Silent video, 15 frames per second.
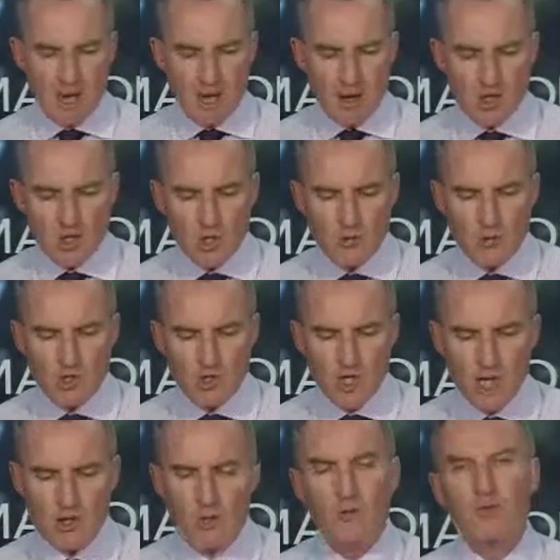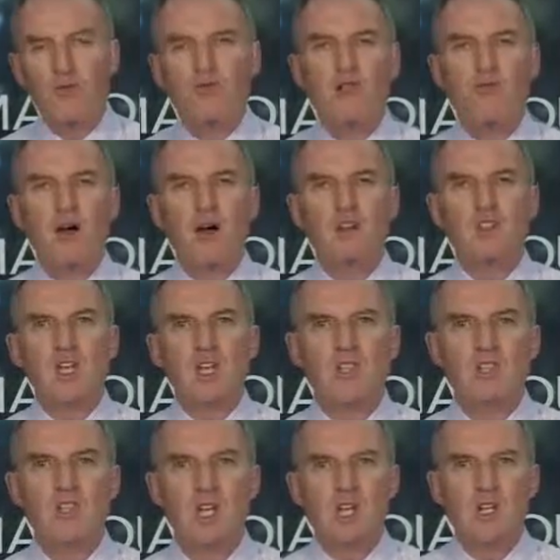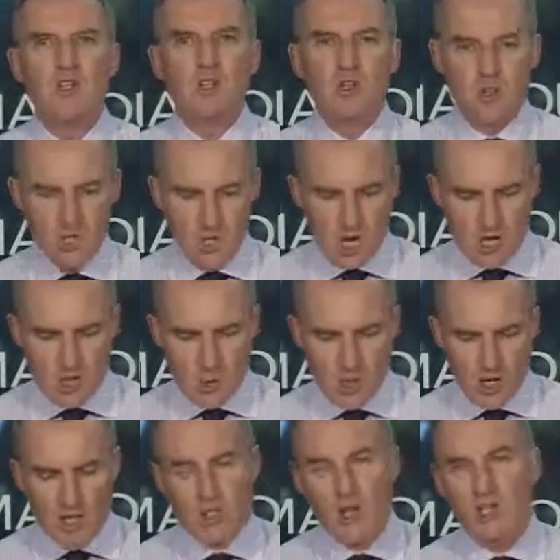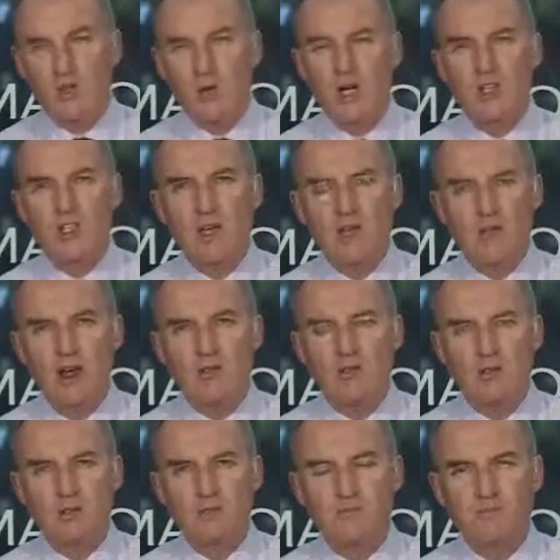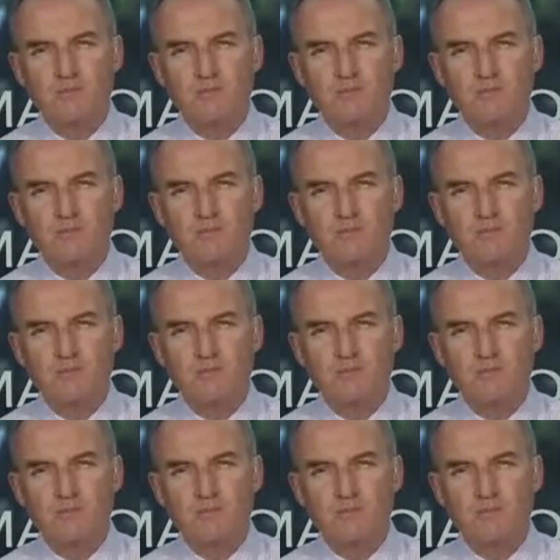down about 2% or 55 cents to the 26-27 level.